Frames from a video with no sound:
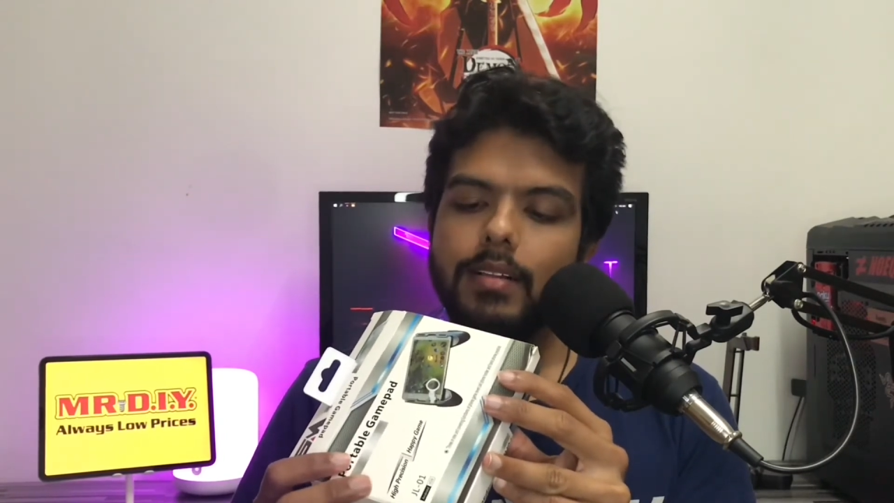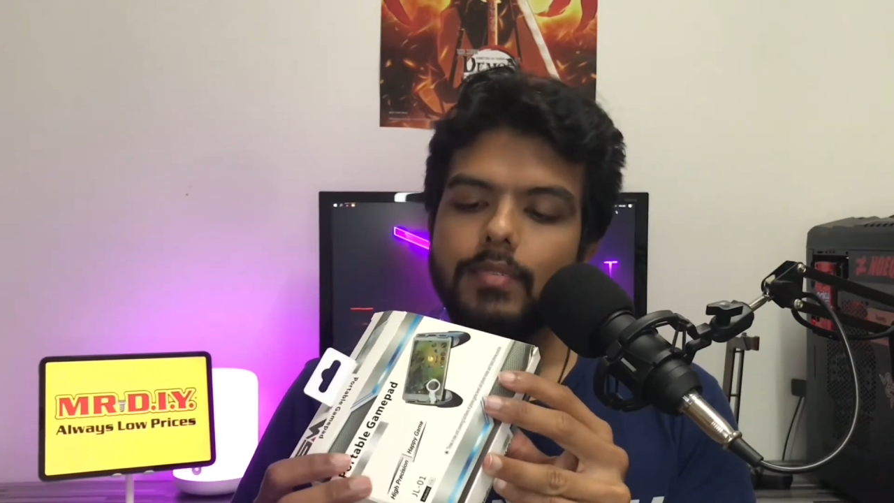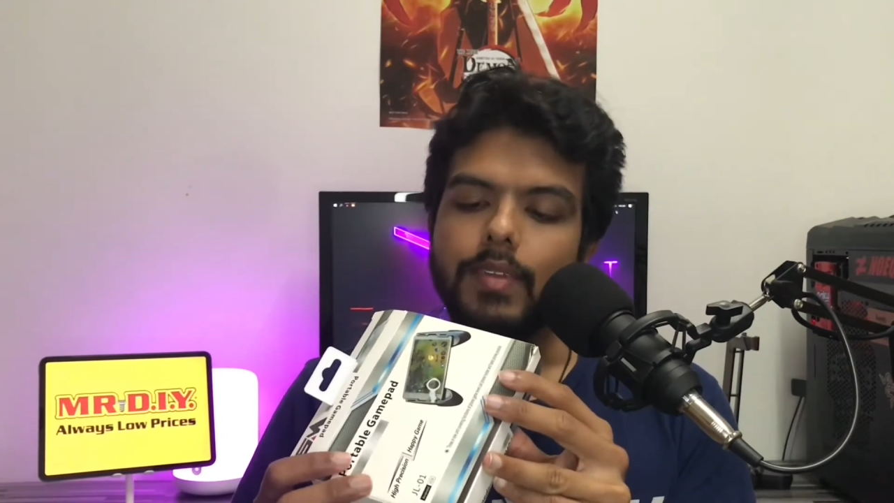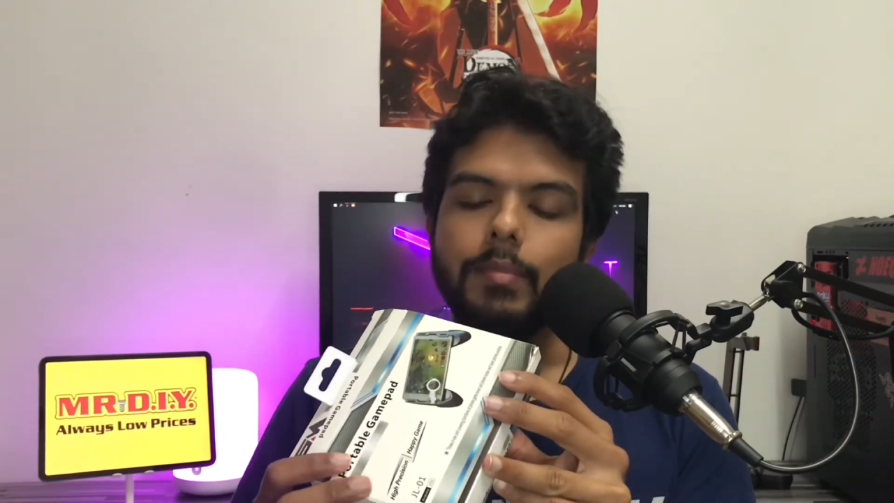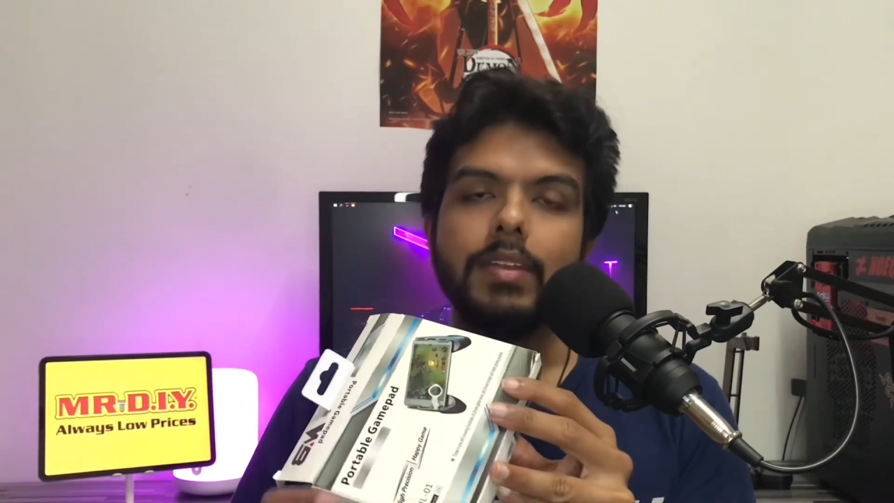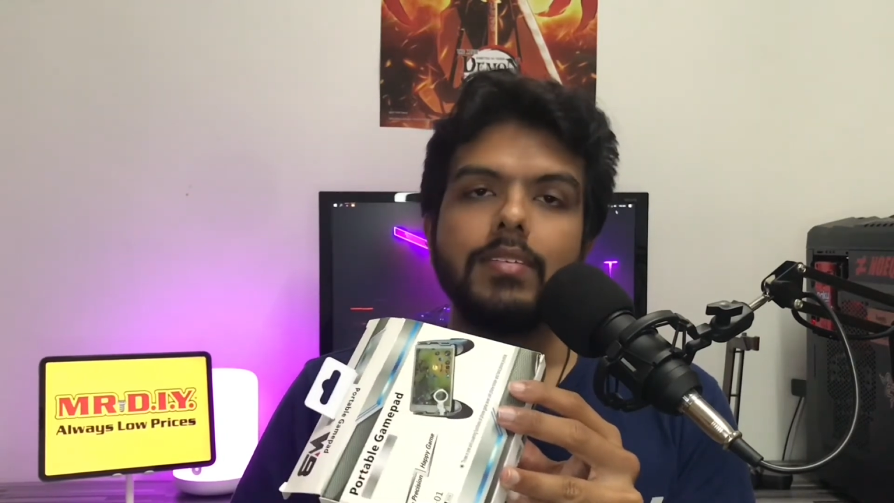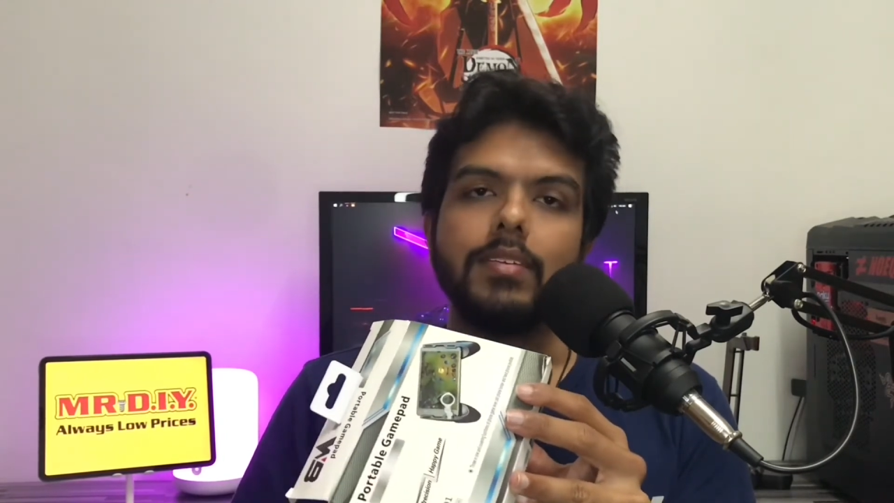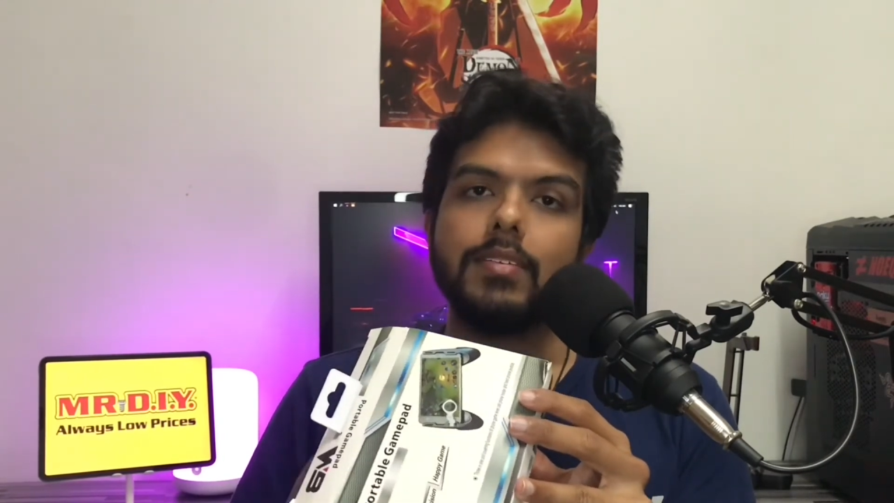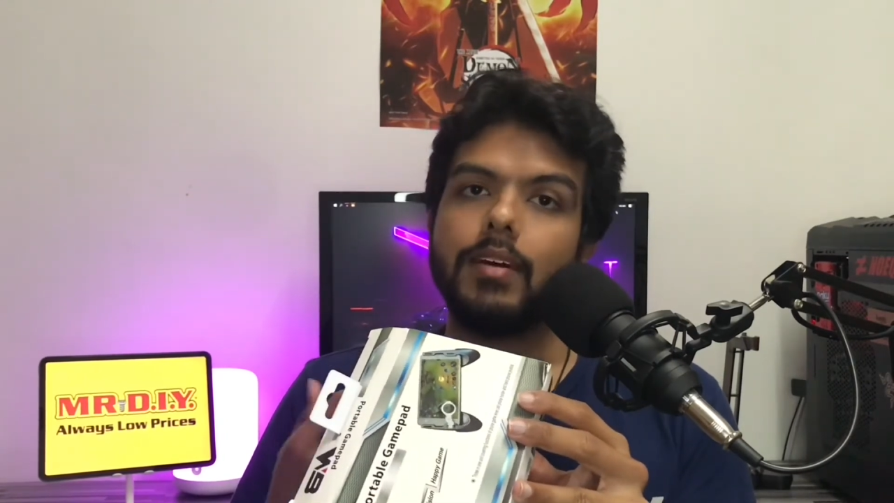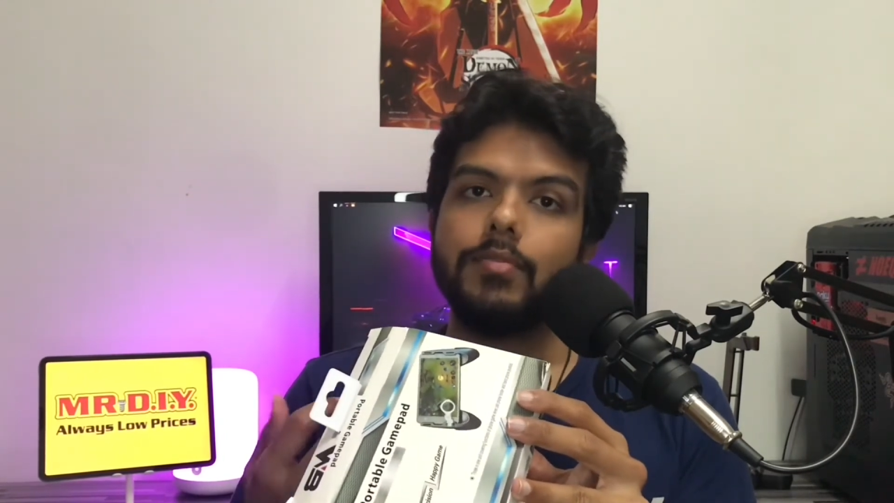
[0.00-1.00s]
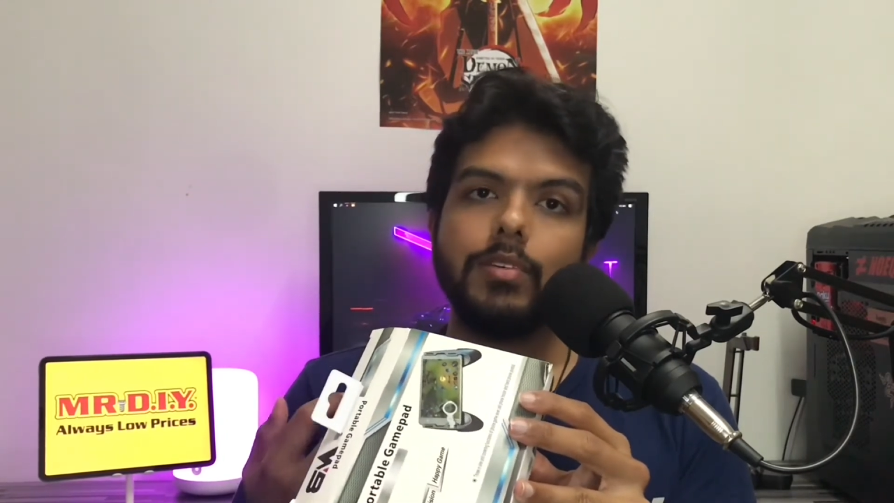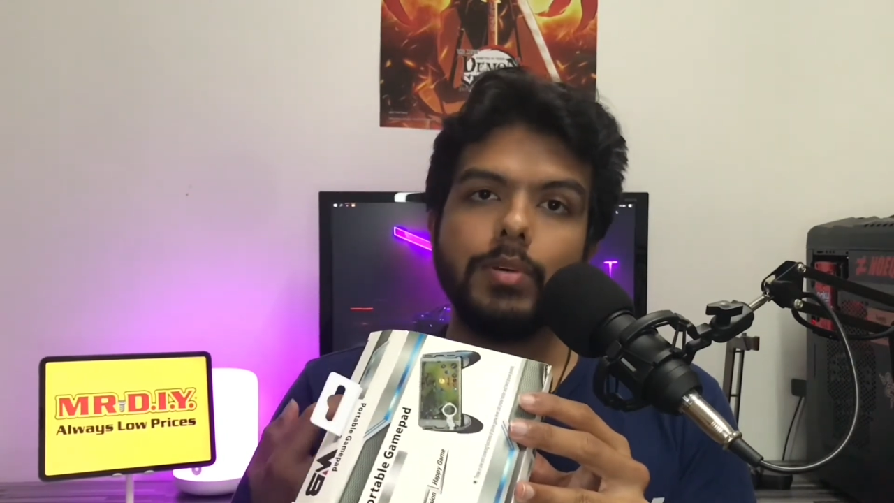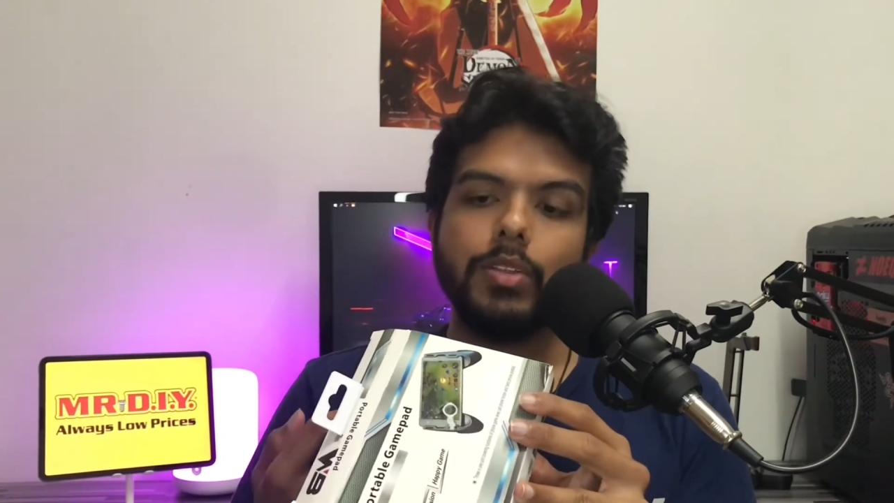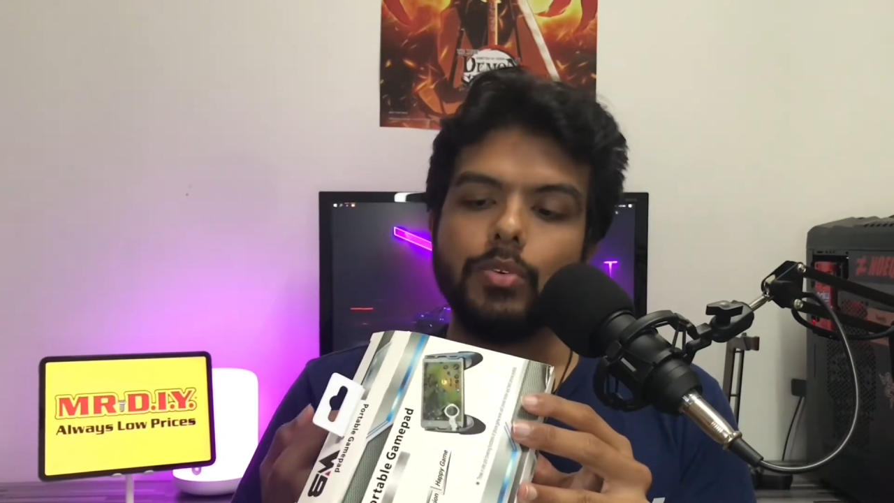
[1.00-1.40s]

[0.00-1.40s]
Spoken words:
that means it's comfortable to